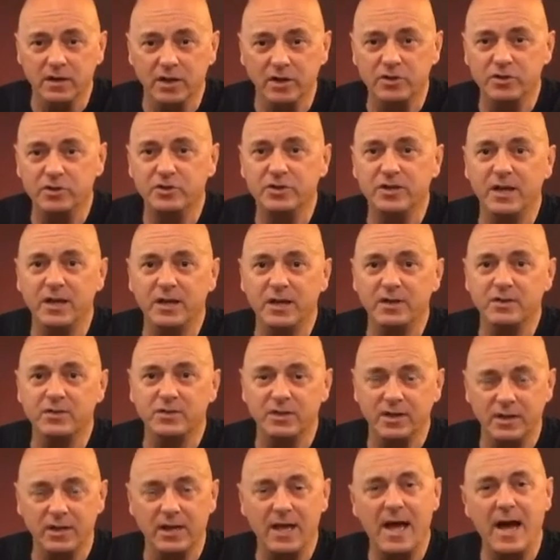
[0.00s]
Get your tickets,
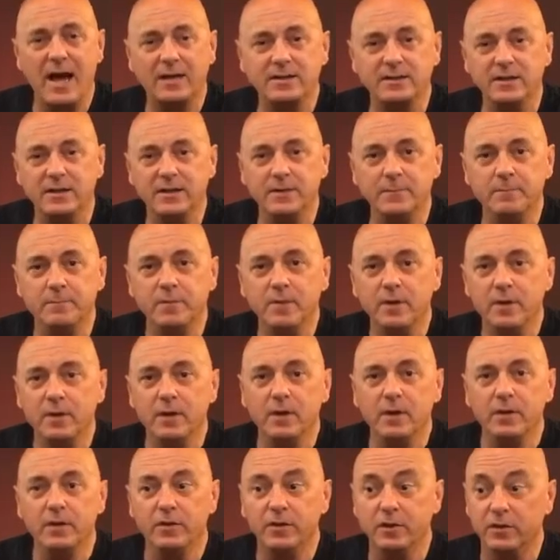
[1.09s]
get locked in.
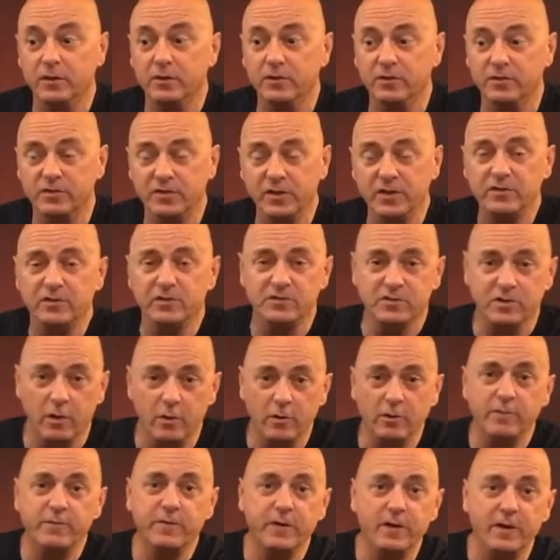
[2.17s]
The seats are
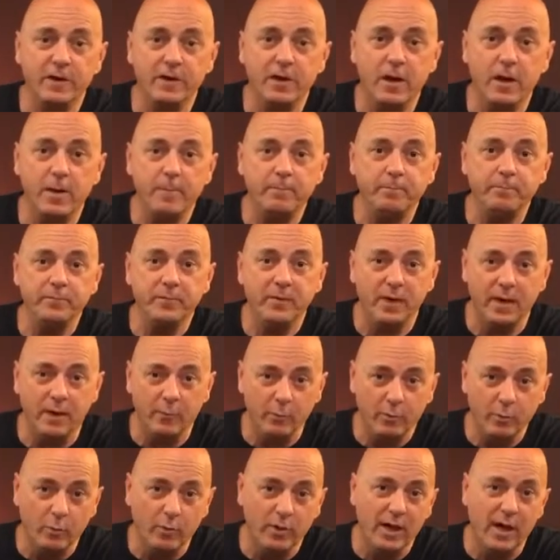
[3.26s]
slowly filling up, and
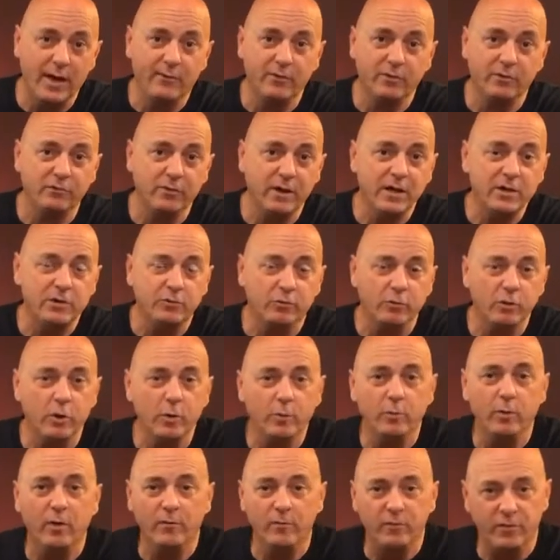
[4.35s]
we want to have a great
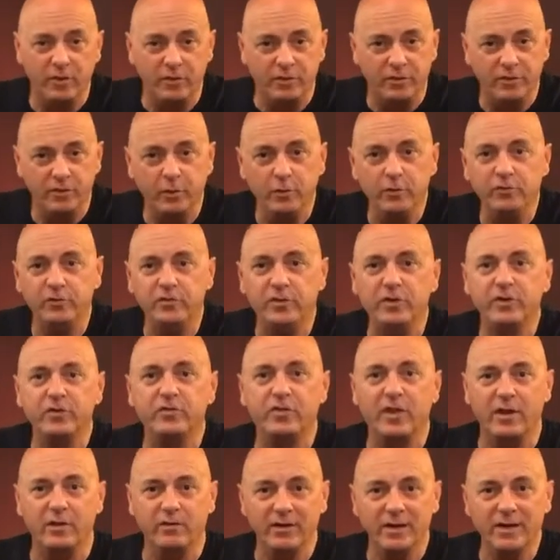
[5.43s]
group of enthusiasts
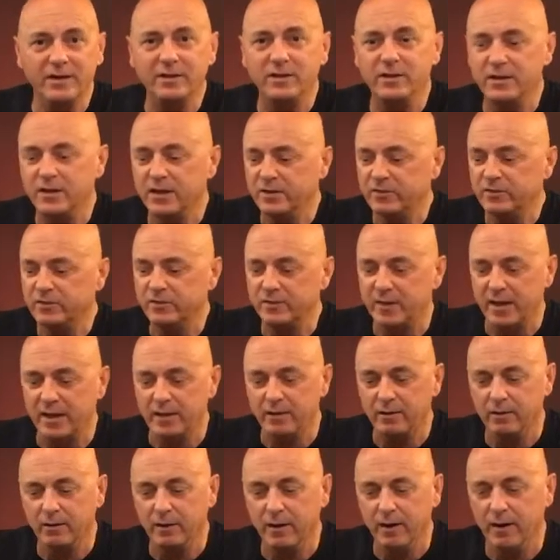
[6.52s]
that are into this, that
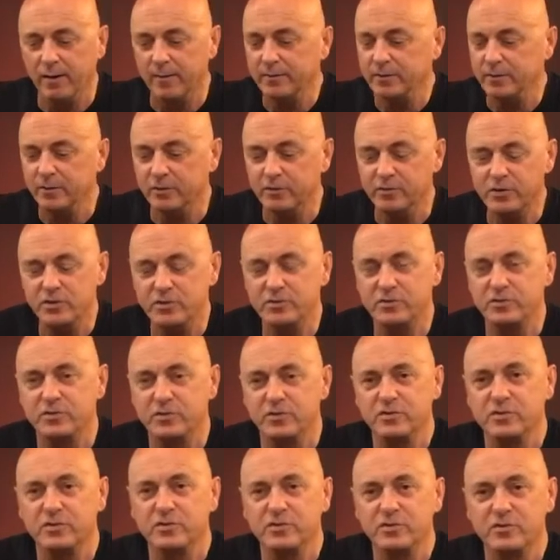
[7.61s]
are
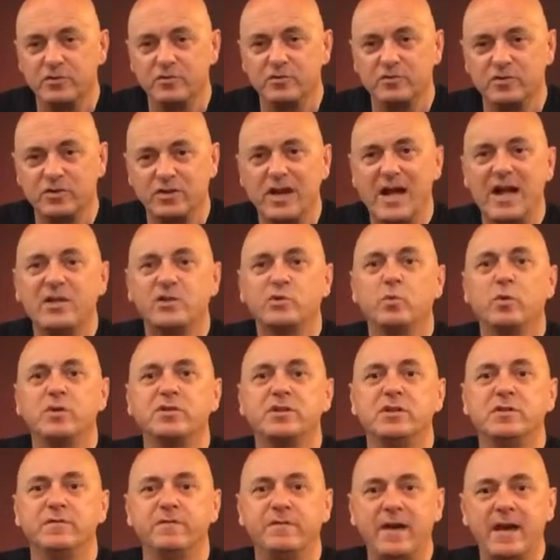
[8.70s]
just Scotch
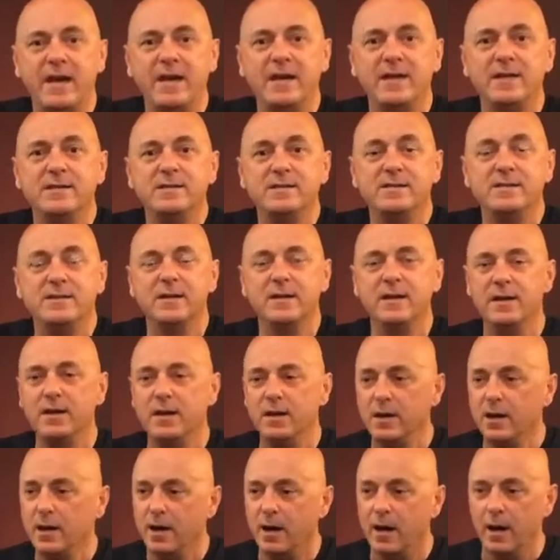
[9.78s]
whiskey fans,
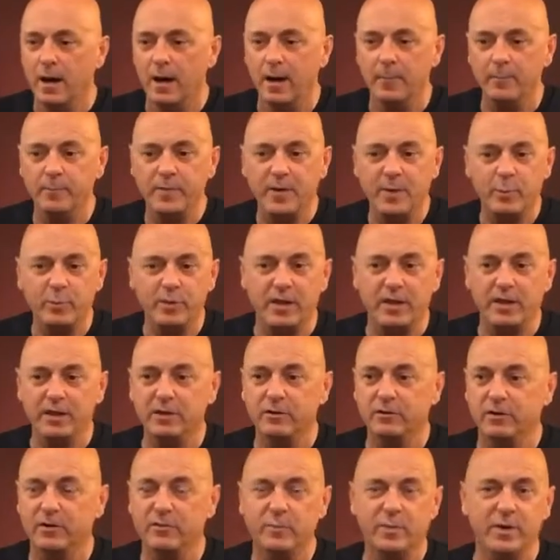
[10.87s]
people that
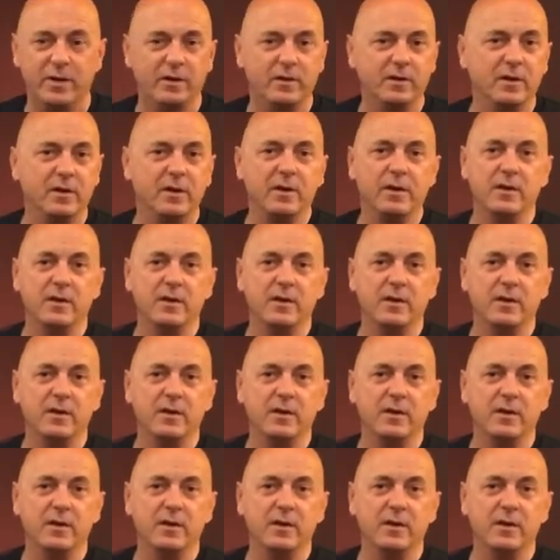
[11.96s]
either have been